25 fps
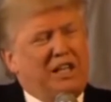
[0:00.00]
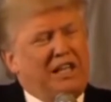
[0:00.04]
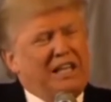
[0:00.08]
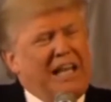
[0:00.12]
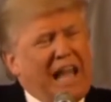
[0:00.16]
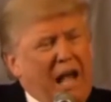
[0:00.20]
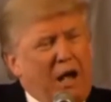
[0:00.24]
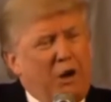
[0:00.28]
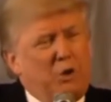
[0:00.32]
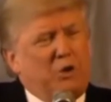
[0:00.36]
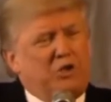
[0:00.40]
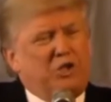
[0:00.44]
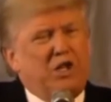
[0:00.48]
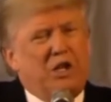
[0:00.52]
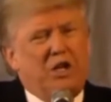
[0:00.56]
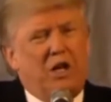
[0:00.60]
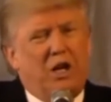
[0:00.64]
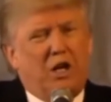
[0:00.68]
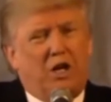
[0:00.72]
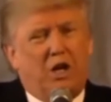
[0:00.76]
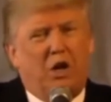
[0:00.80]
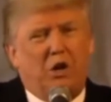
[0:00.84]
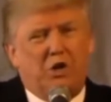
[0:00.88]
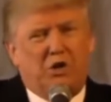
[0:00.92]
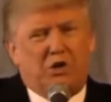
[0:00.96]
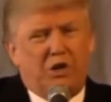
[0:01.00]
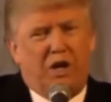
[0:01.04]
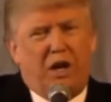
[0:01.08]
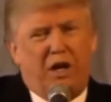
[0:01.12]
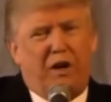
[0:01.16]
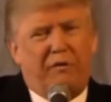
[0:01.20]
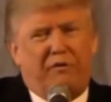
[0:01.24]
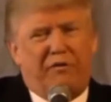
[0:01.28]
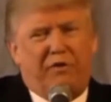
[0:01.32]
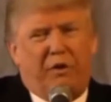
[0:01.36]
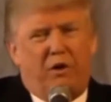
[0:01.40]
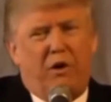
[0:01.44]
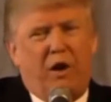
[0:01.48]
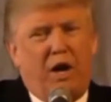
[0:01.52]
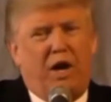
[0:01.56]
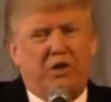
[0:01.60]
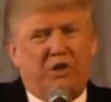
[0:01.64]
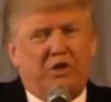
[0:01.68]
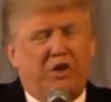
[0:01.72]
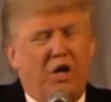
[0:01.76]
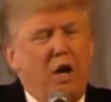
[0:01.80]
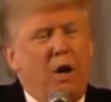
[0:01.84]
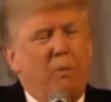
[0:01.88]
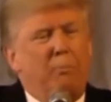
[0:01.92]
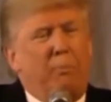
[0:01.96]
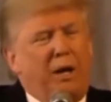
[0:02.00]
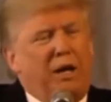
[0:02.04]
a lousy negotiator for us,